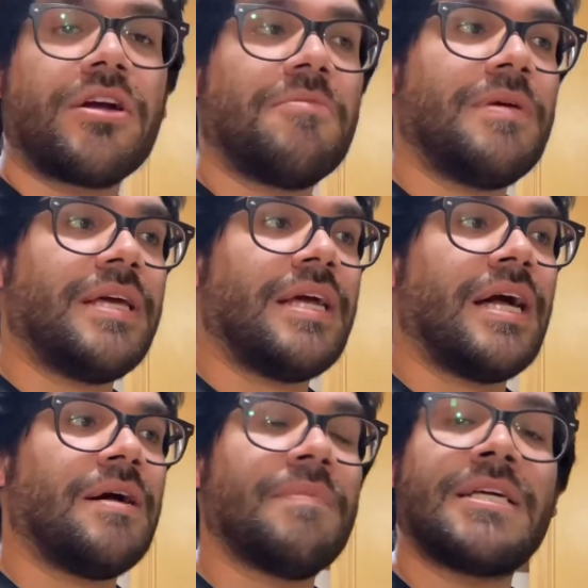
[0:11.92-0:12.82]
be
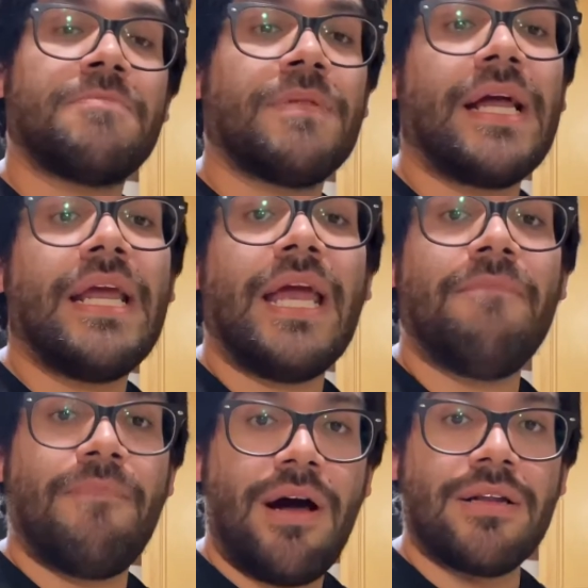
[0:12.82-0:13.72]
explaining and
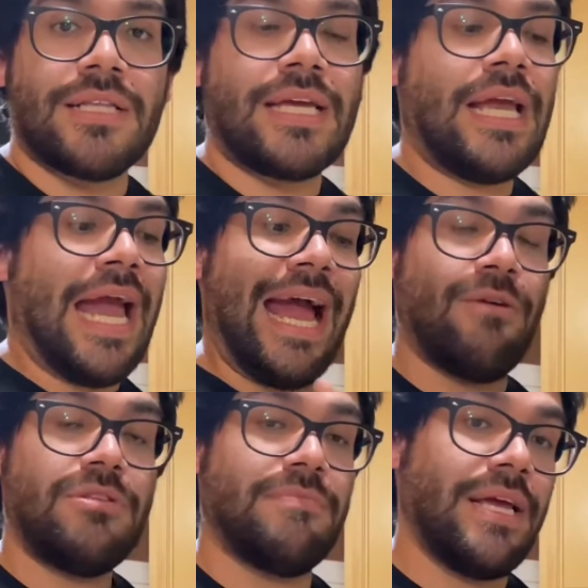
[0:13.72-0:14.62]
modeling how
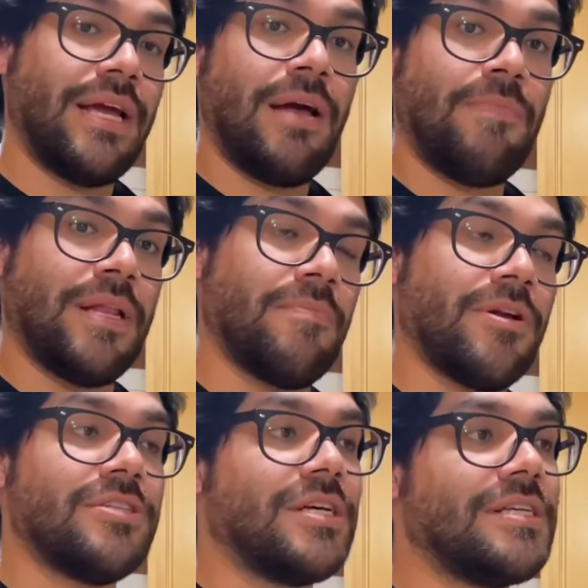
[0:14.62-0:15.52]
to make a peanut butter
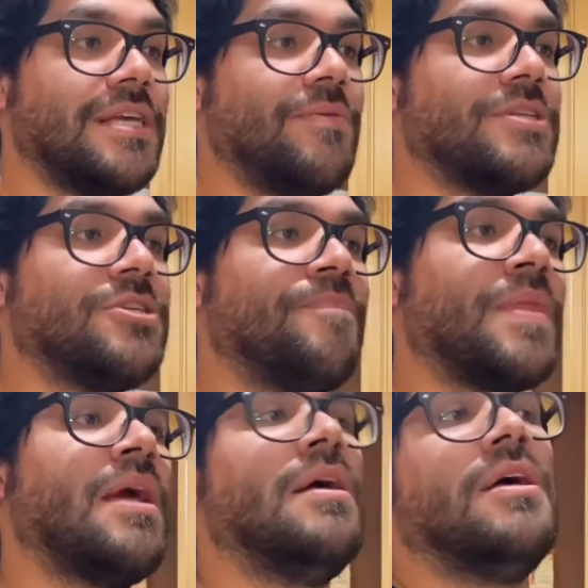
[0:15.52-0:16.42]
and jelly sandwich.
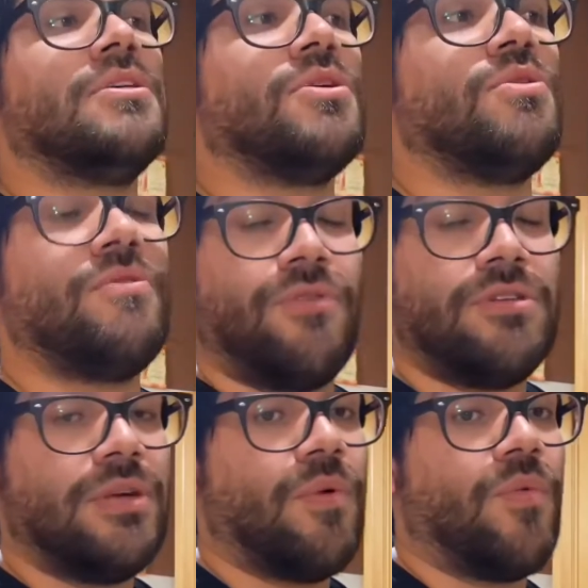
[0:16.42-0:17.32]
So the first
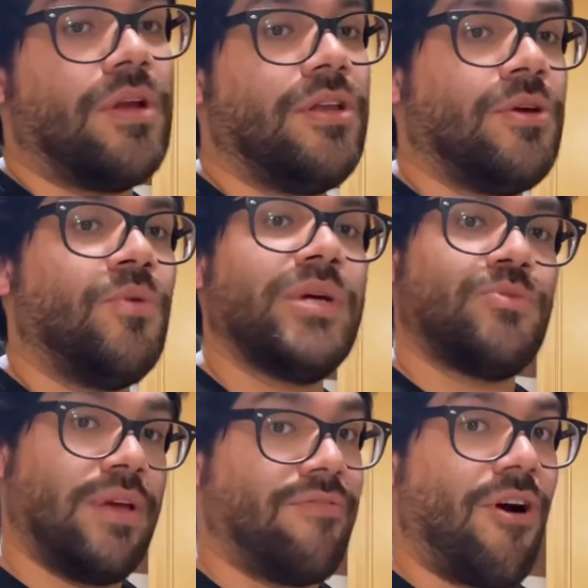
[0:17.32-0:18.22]
thing we want to do, which
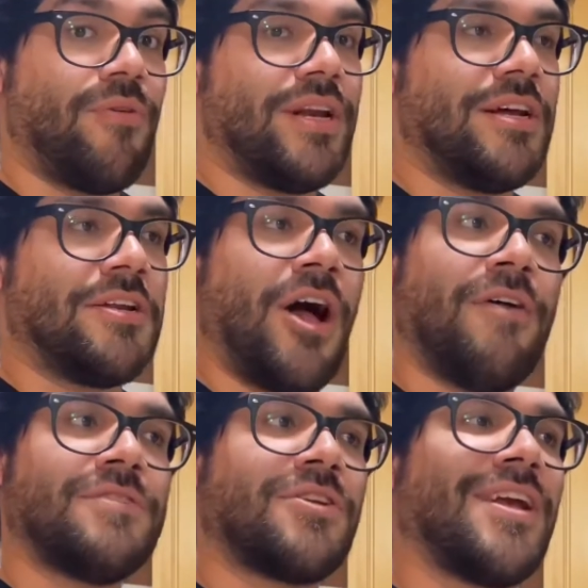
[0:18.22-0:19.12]
we have already done
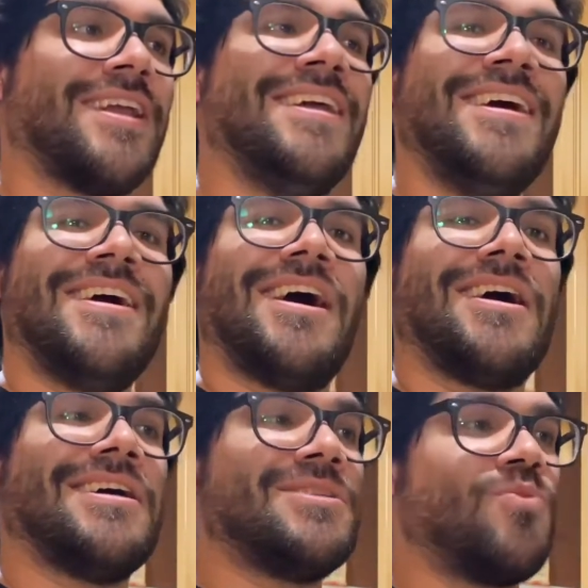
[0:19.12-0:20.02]
off screen,
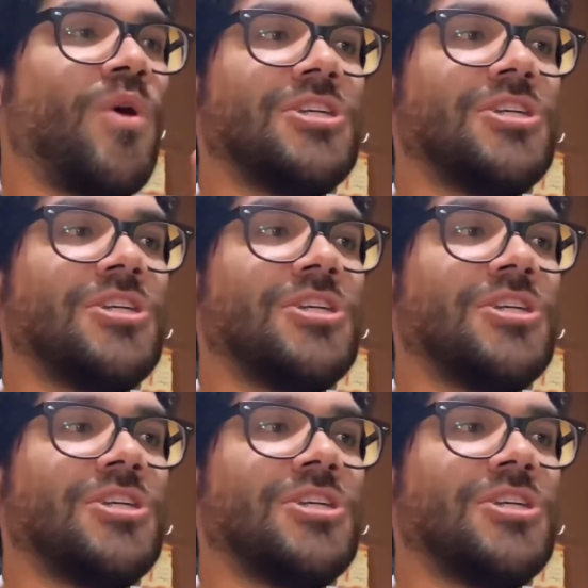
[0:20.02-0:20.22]
is wash